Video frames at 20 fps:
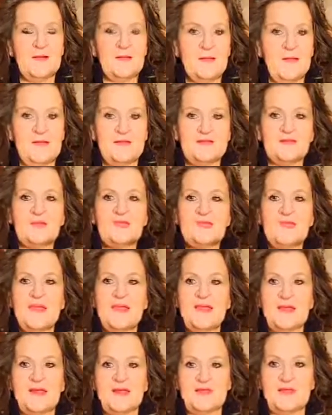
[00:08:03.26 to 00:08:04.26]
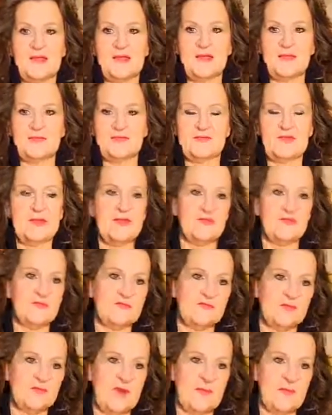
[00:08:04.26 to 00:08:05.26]
it's just like anything else, any other
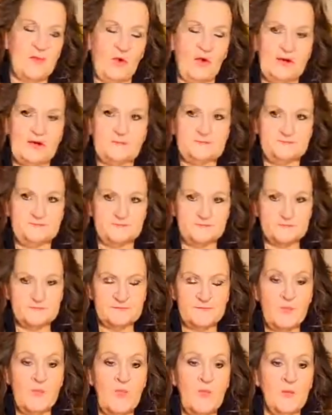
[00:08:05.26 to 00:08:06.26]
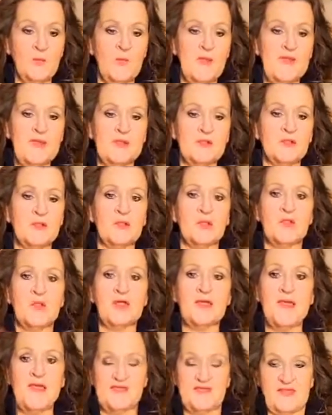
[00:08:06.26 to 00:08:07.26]
framework. We can
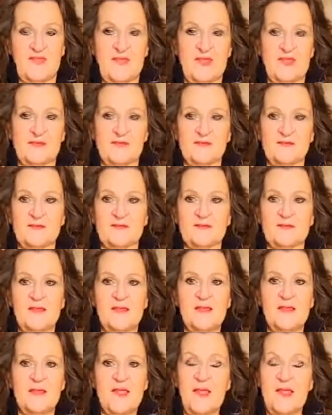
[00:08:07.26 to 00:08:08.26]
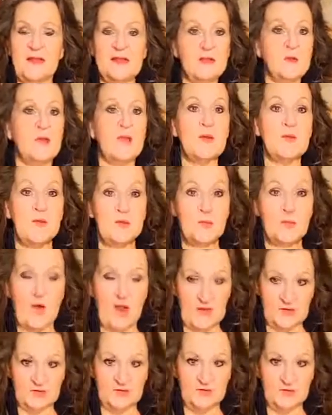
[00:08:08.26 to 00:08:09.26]
look at things any way we
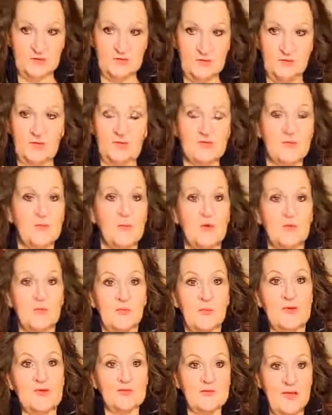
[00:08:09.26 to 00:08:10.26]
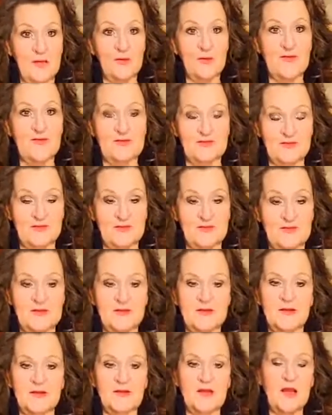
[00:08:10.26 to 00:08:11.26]
want to. The most important way is how we see
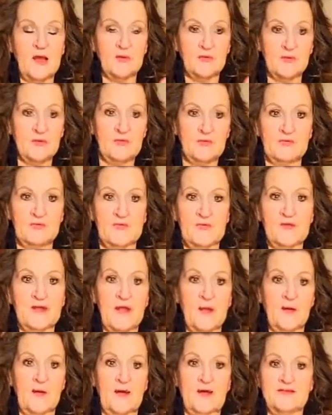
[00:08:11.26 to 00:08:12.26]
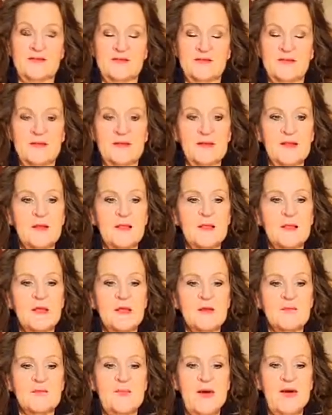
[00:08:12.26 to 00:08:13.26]
it, how you see it, how I see it.
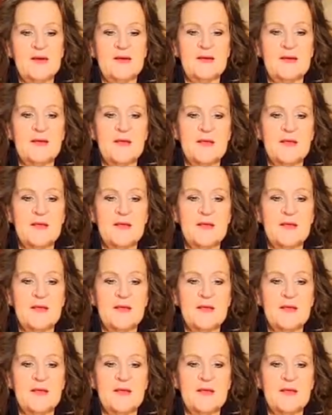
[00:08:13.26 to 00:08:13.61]
But